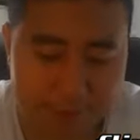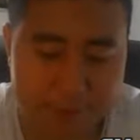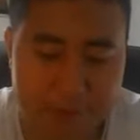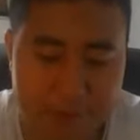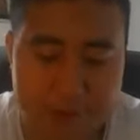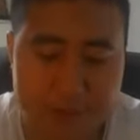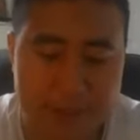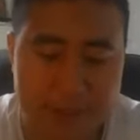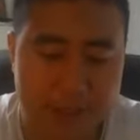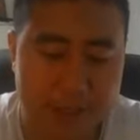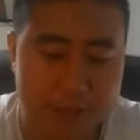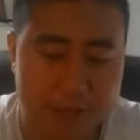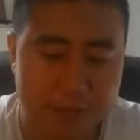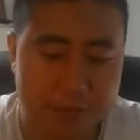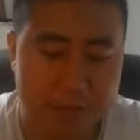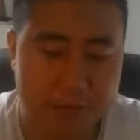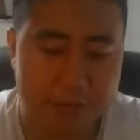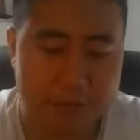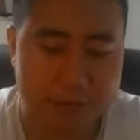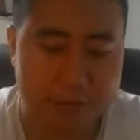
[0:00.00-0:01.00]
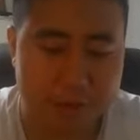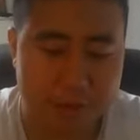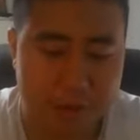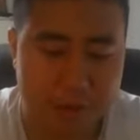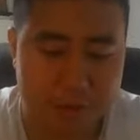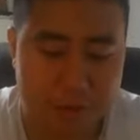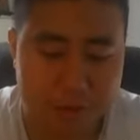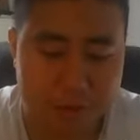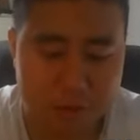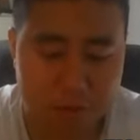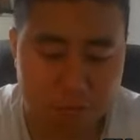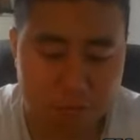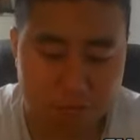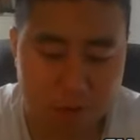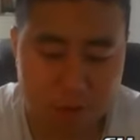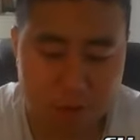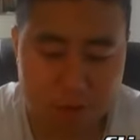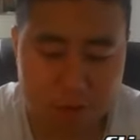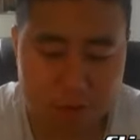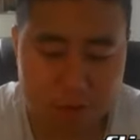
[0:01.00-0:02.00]
pretty chestnutty it is.
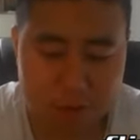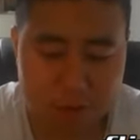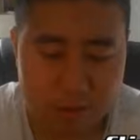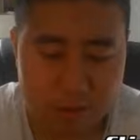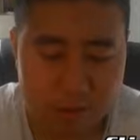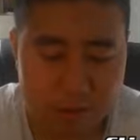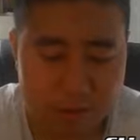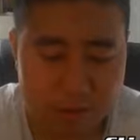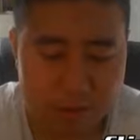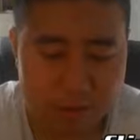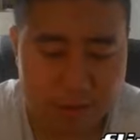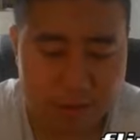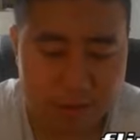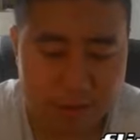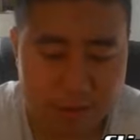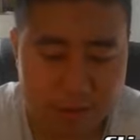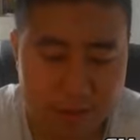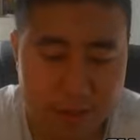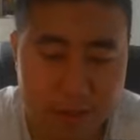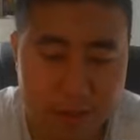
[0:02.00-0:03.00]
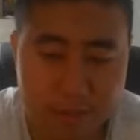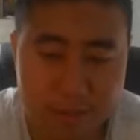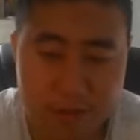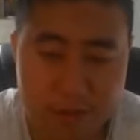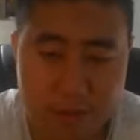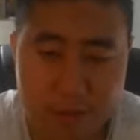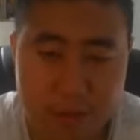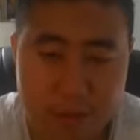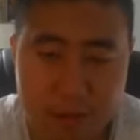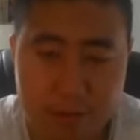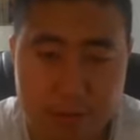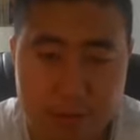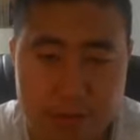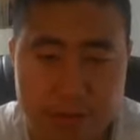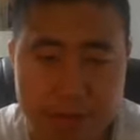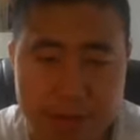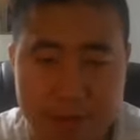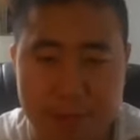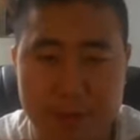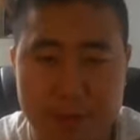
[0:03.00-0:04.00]
That looks fairly fancy. And then we've also
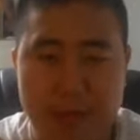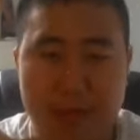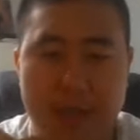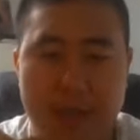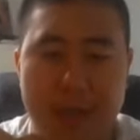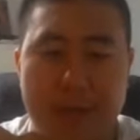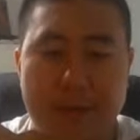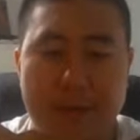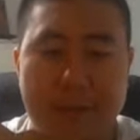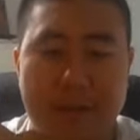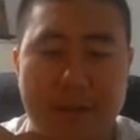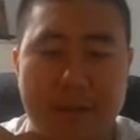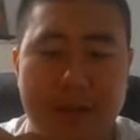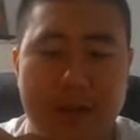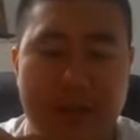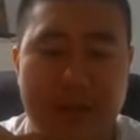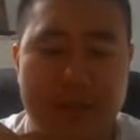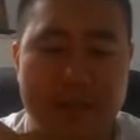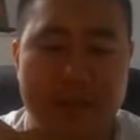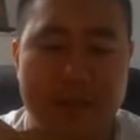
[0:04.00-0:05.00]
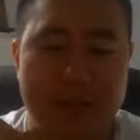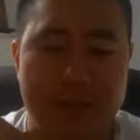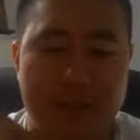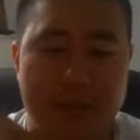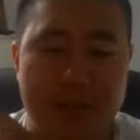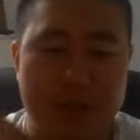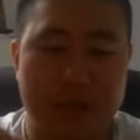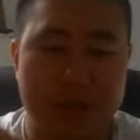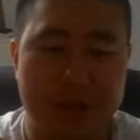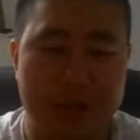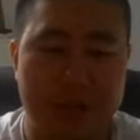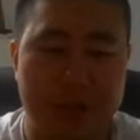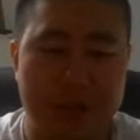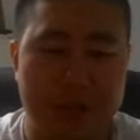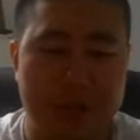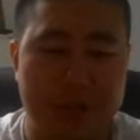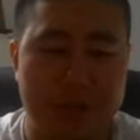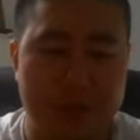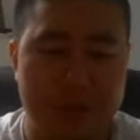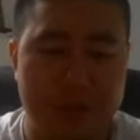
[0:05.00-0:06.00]
got this here.
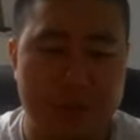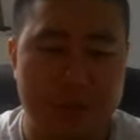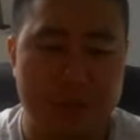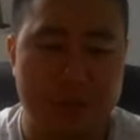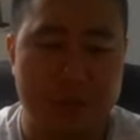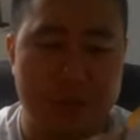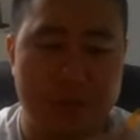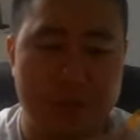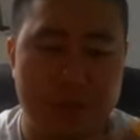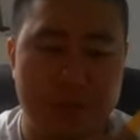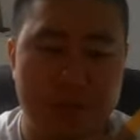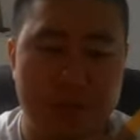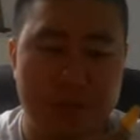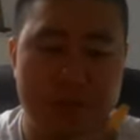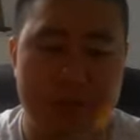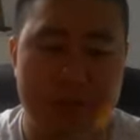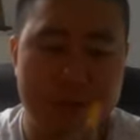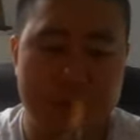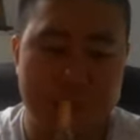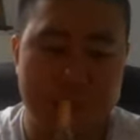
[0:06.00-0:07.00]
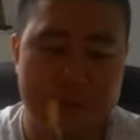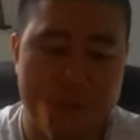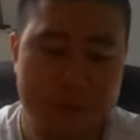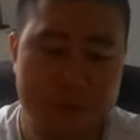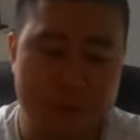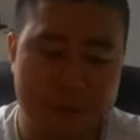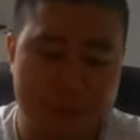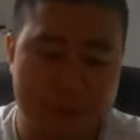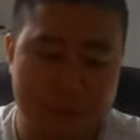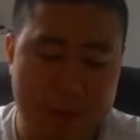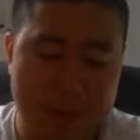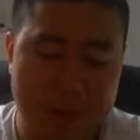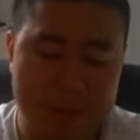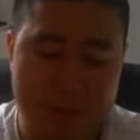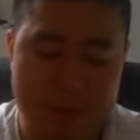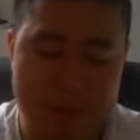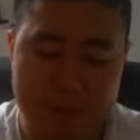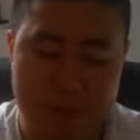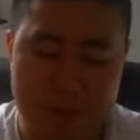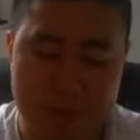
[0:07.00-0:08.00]
It looks like a mallard, but it actually is a
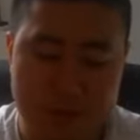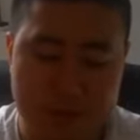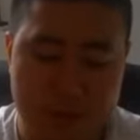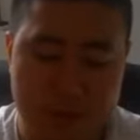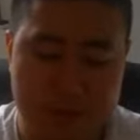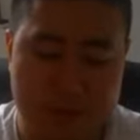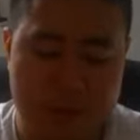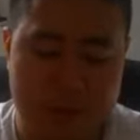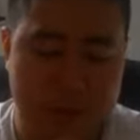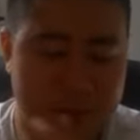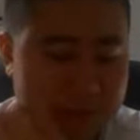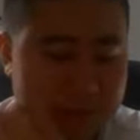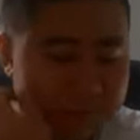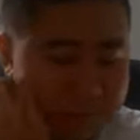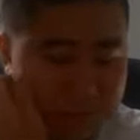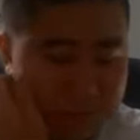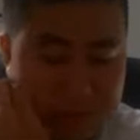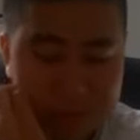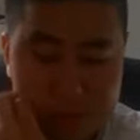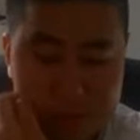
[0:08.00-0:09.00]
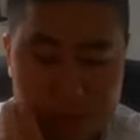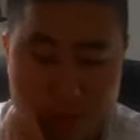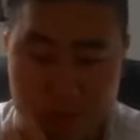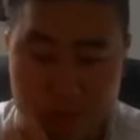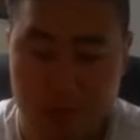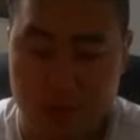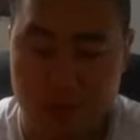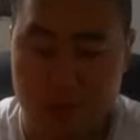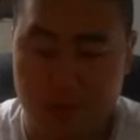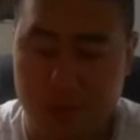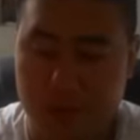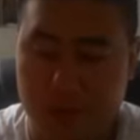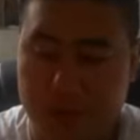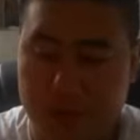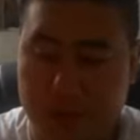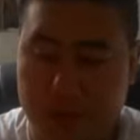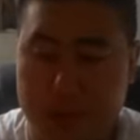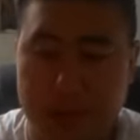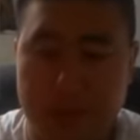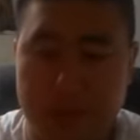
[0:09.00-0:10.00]
shoveler. Which for some
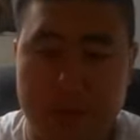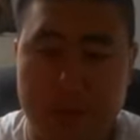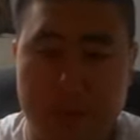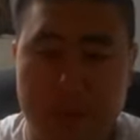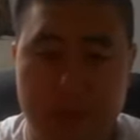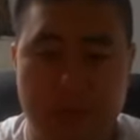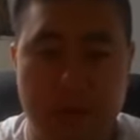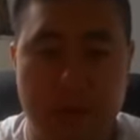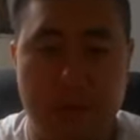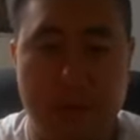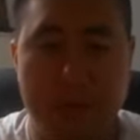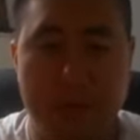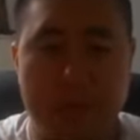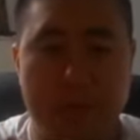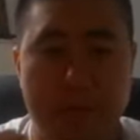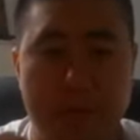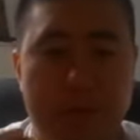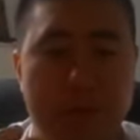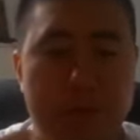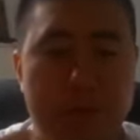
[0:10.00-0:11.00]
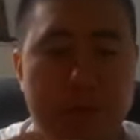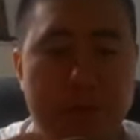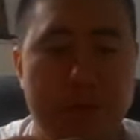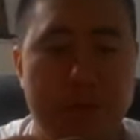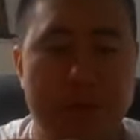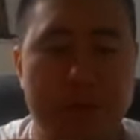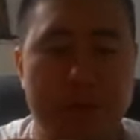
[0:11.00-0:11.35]
reason the beak isn't too shovelly.